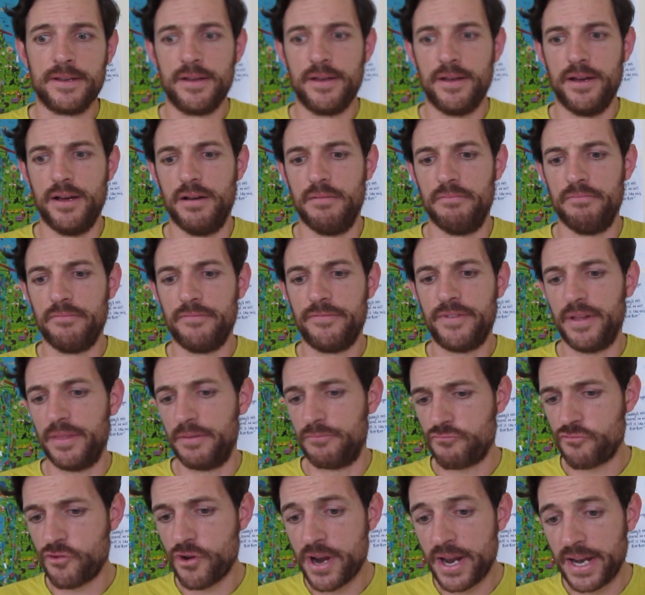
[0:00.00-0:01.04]
Found
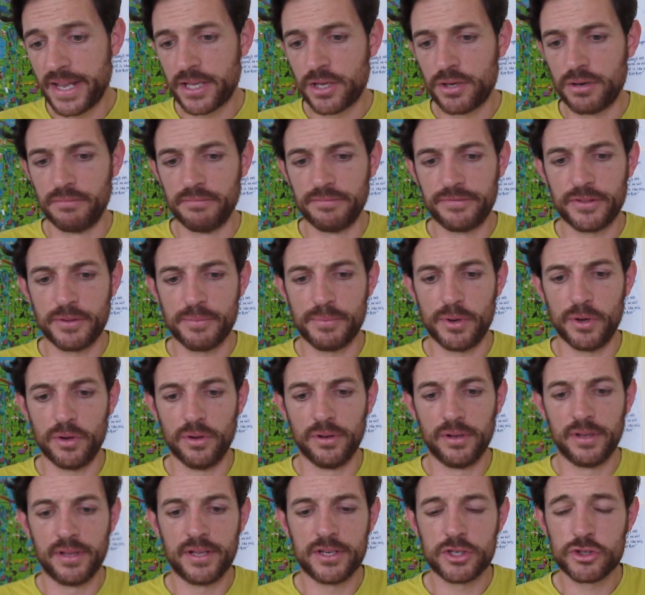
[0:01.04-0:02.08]
them really
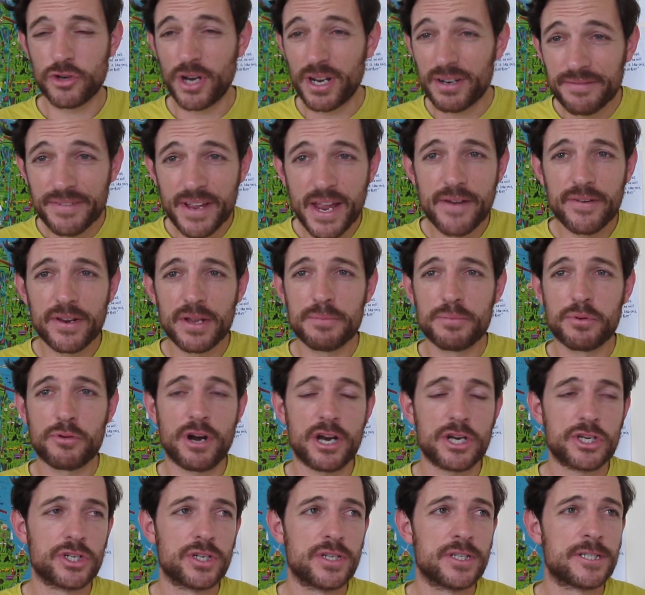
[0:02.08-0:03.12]
comfortable. Tried varying
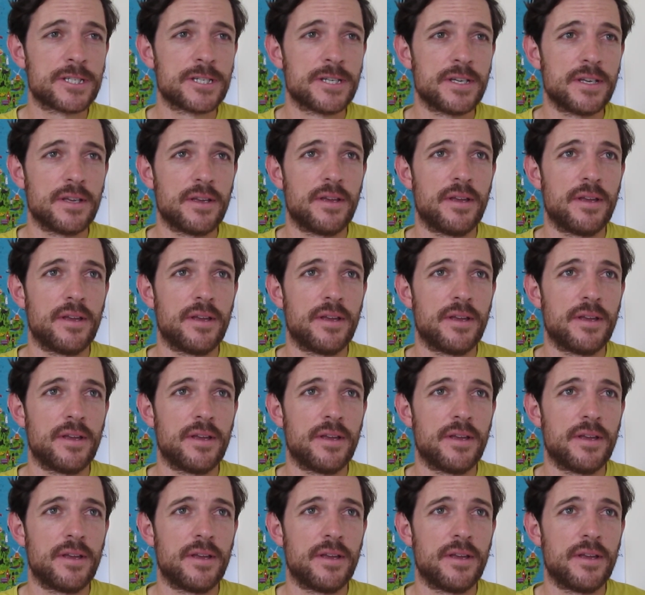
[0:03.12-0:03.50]
pressures.